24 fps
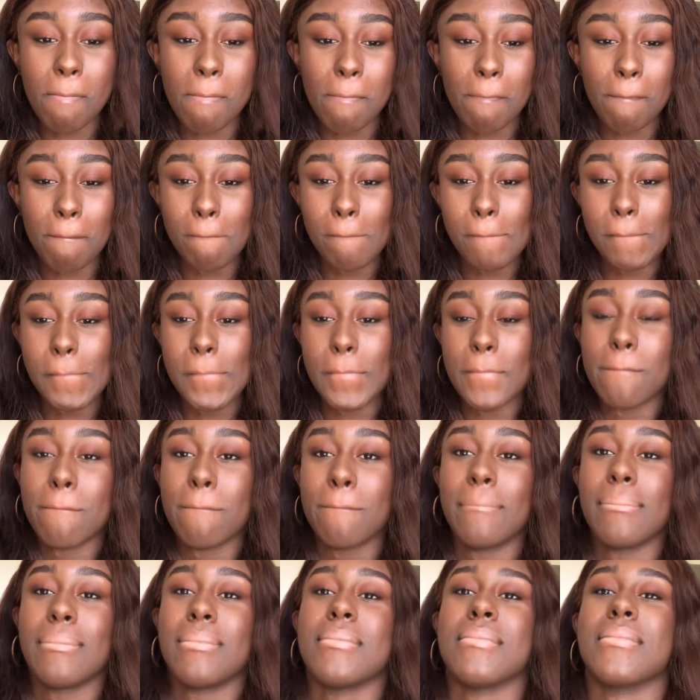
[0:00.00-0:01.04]
You wanted
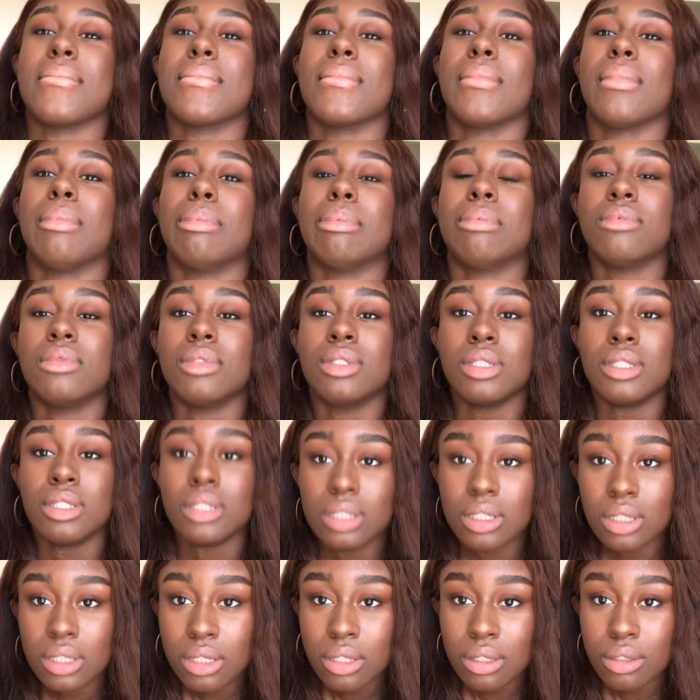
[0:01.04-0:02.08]
to do
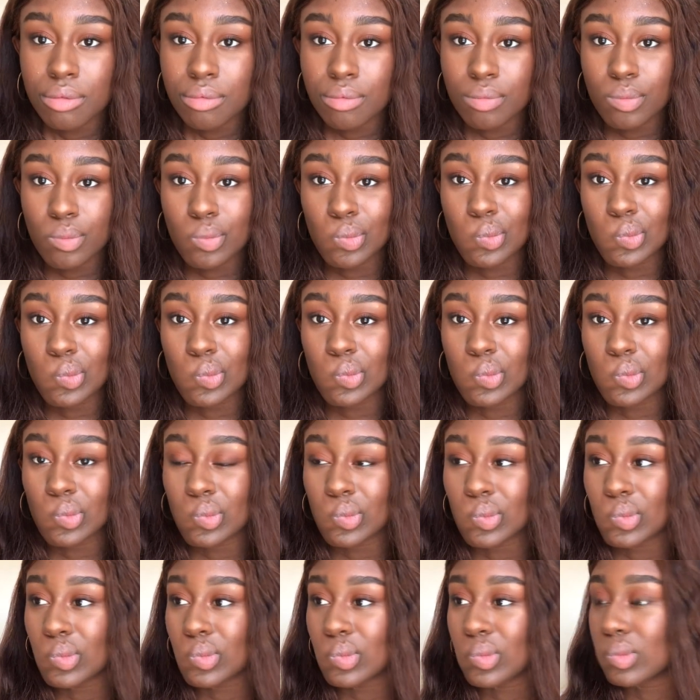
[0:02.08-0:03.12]
change. Wait,
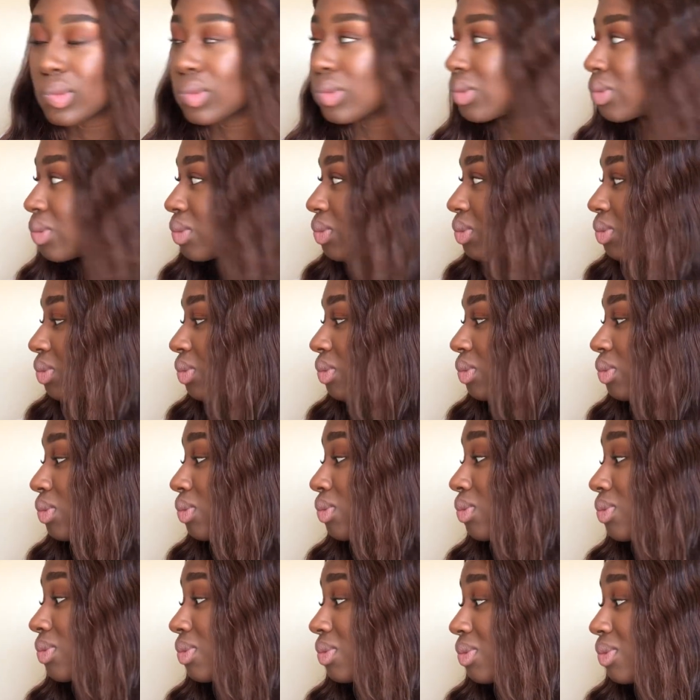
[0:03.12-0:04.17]
you've
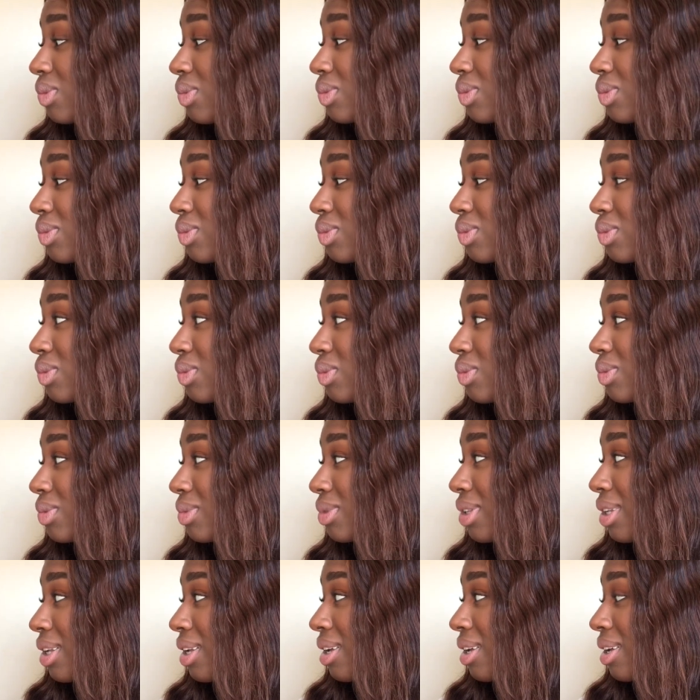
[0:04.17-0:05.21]
wanted to,
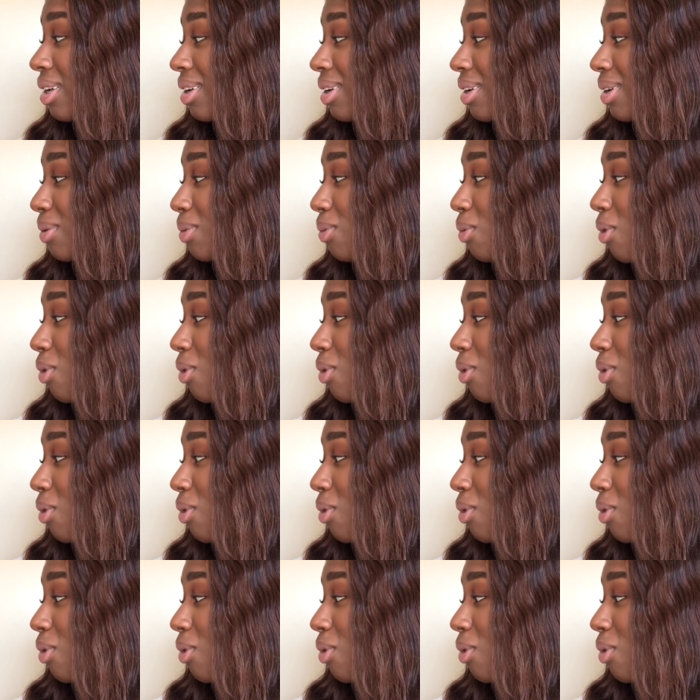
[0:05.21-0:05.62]
what is this?